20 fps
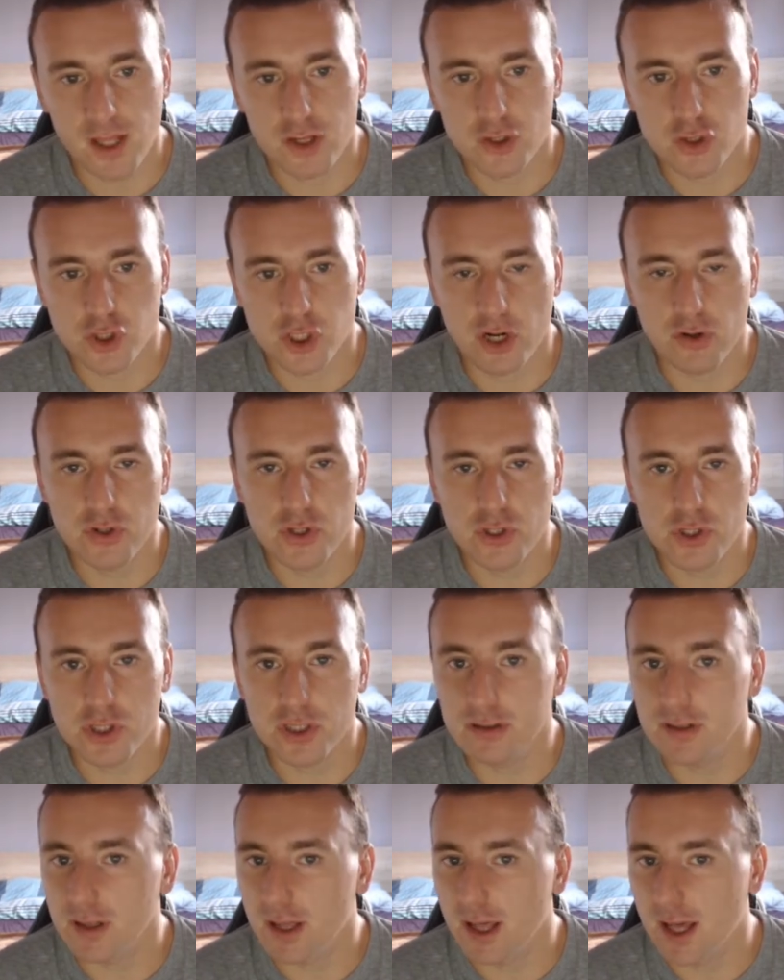cherish
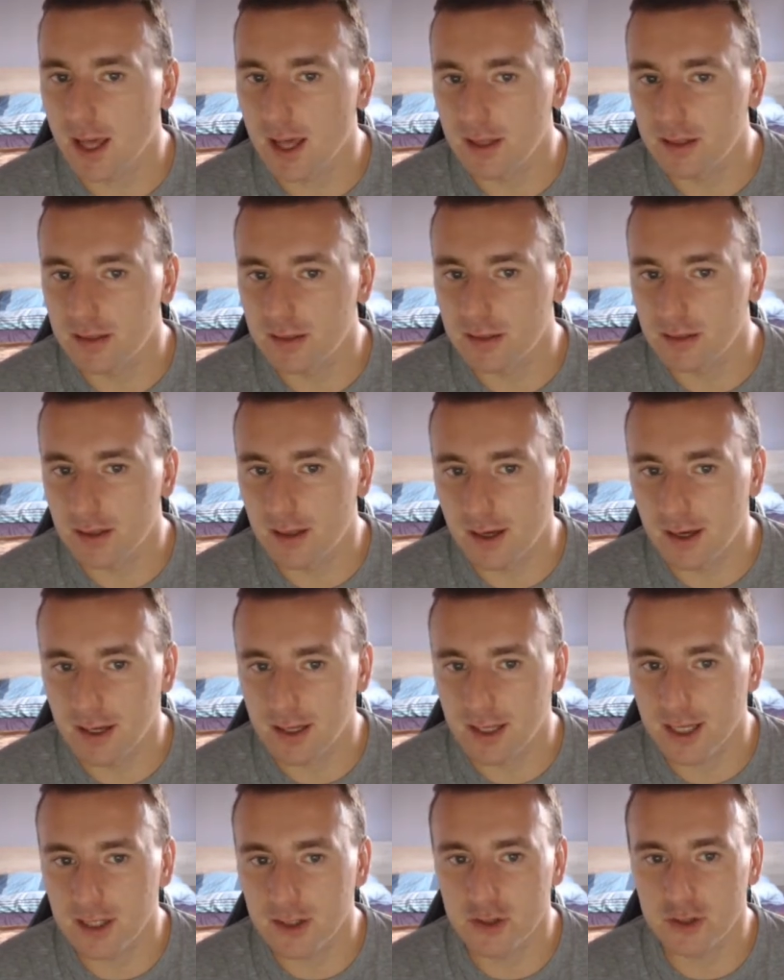it and
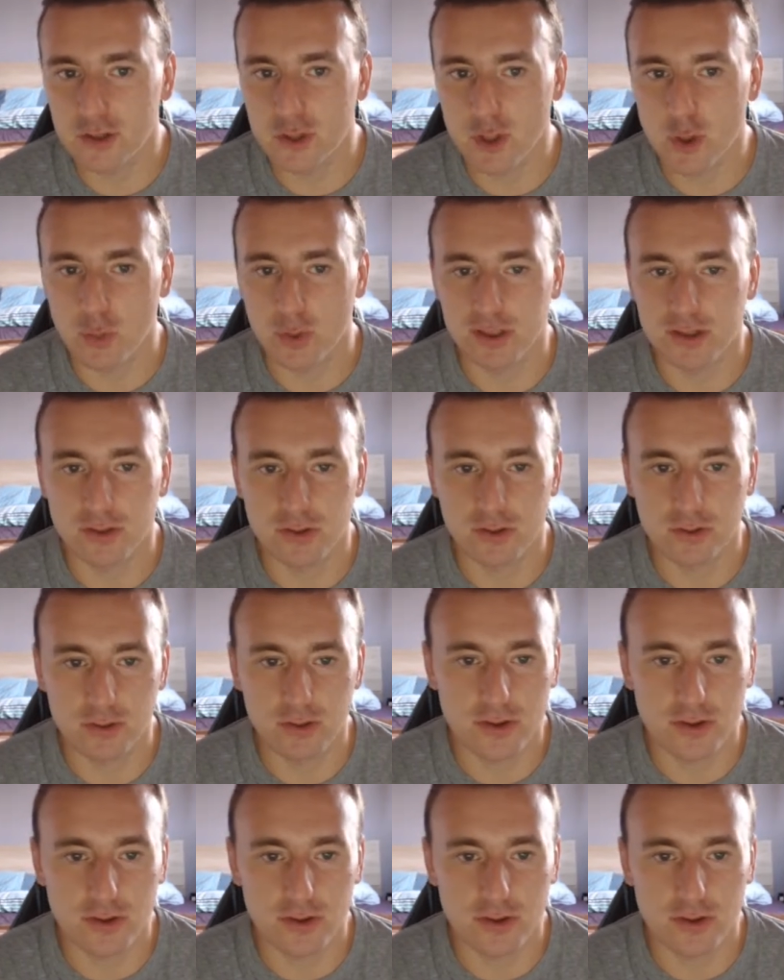get to know it